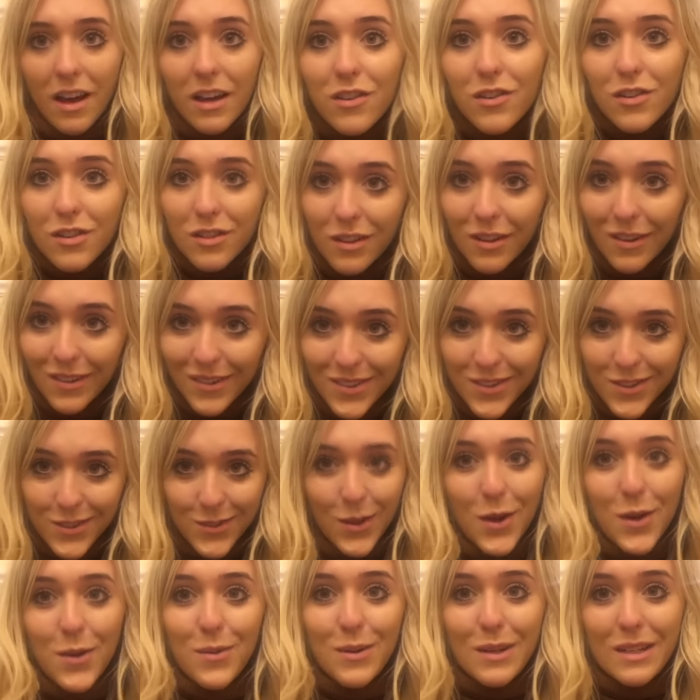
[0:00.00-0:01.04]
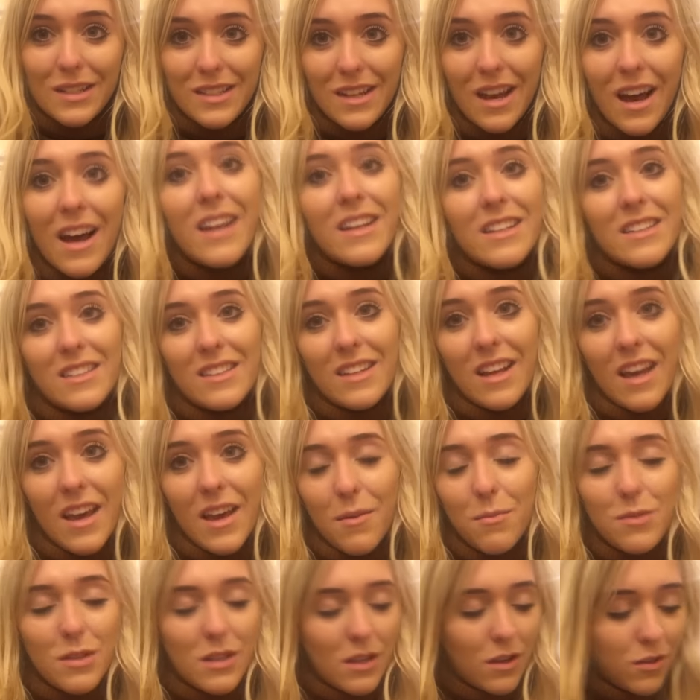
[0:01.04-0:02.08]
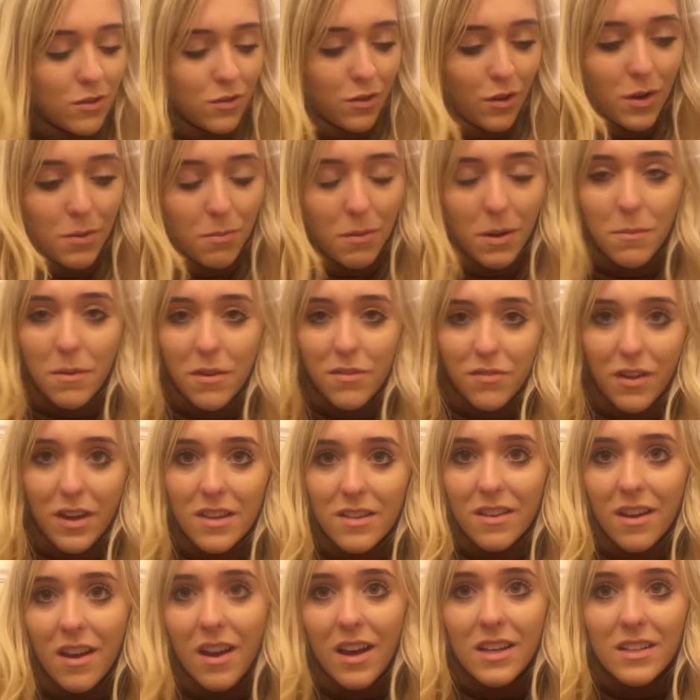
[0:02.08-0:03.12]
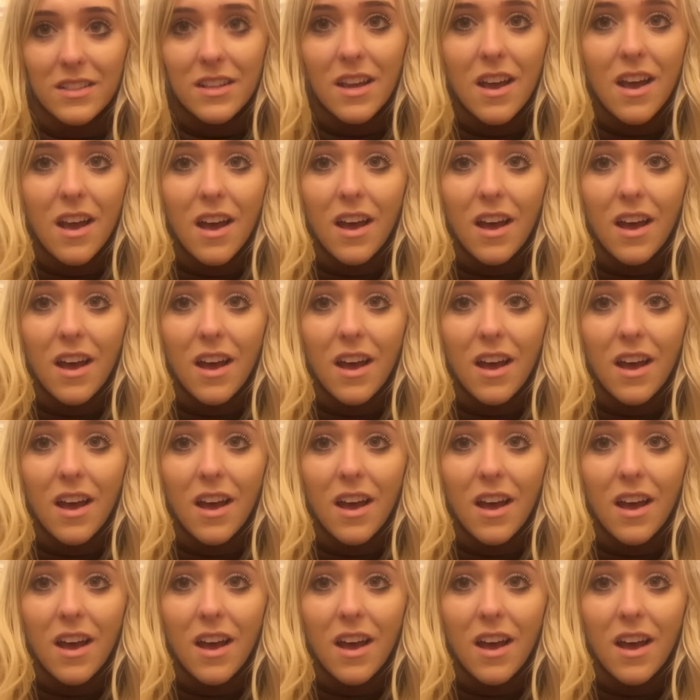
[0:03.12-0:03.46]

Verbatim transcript: I just look so tired today. I'm so sorry about my face, guys.